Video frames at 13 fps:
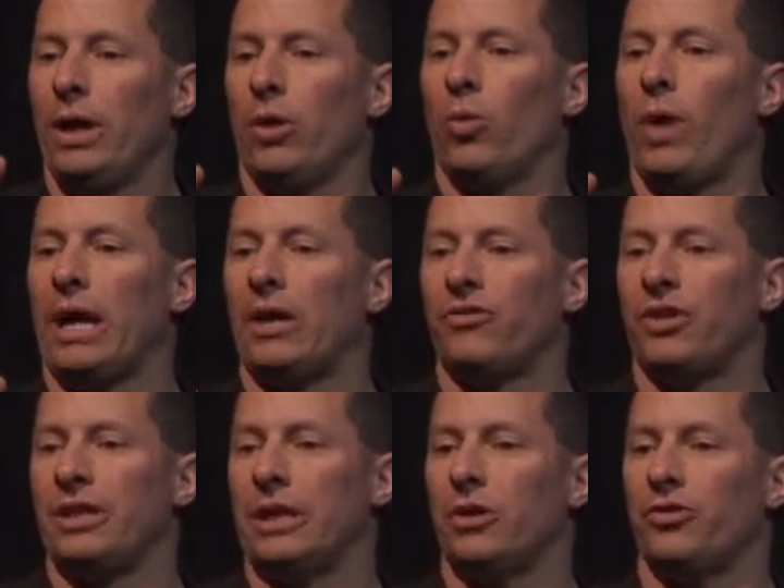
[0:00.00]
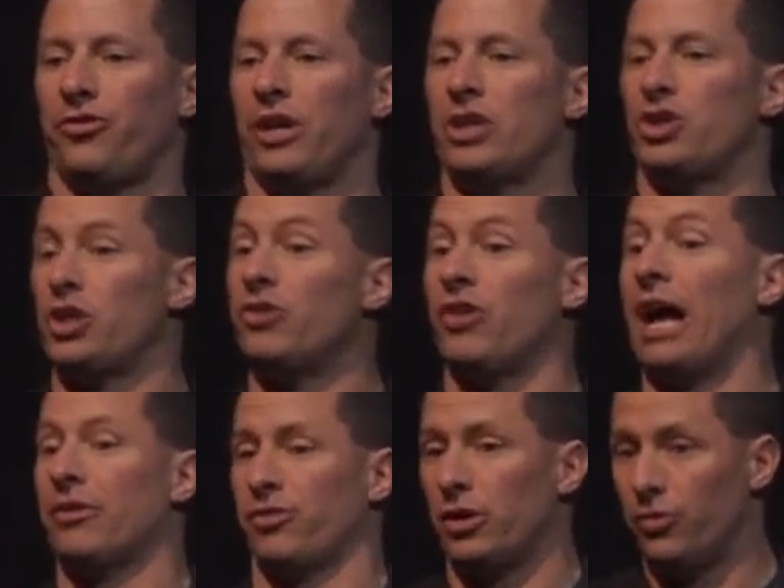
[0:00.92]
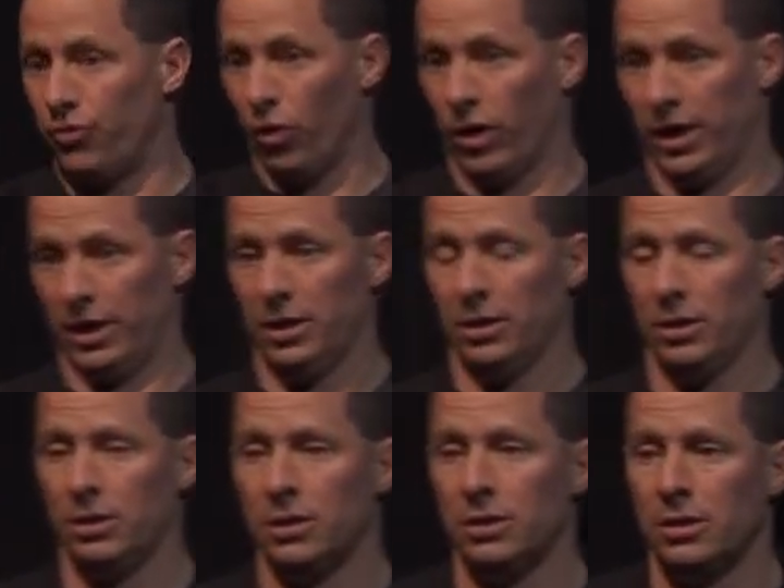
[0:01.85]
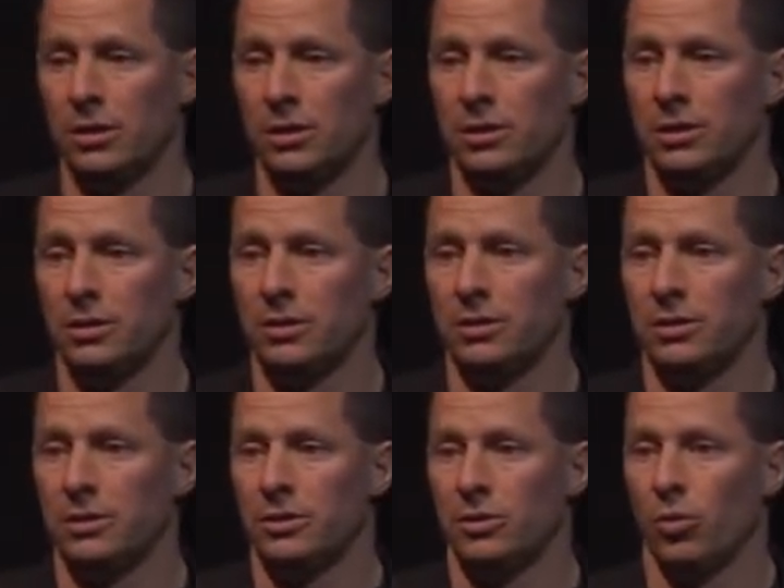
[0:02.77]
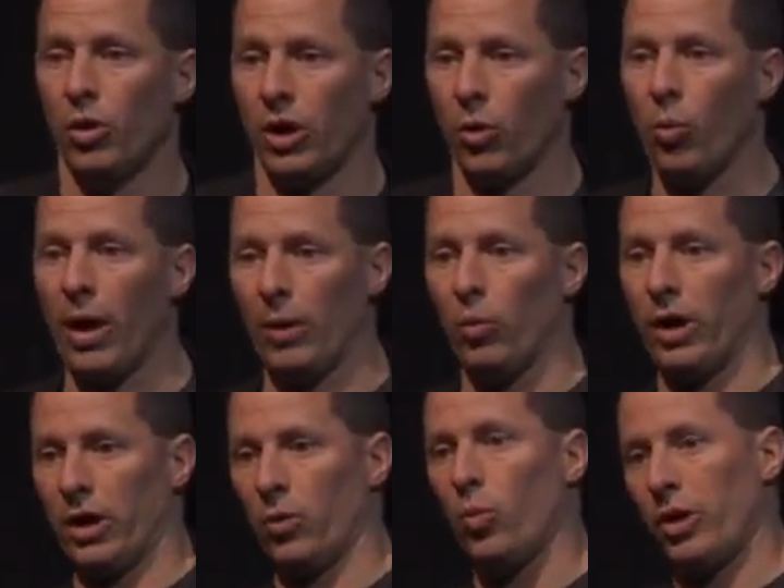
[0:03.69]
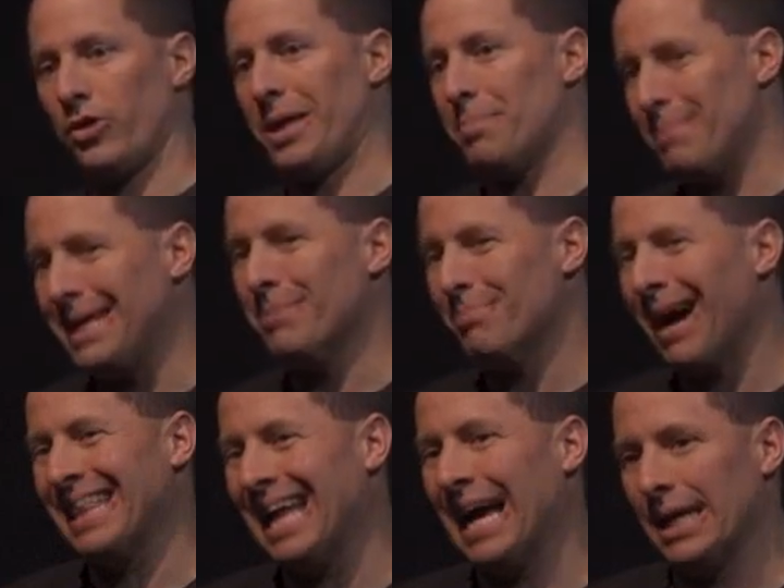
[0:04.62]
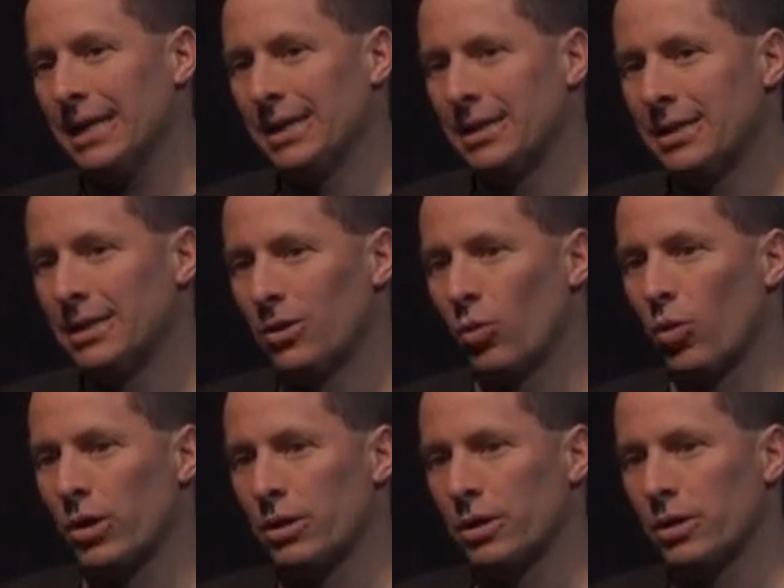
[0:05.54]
are ways that they'll say she's asking for it? What do they mean by that? What?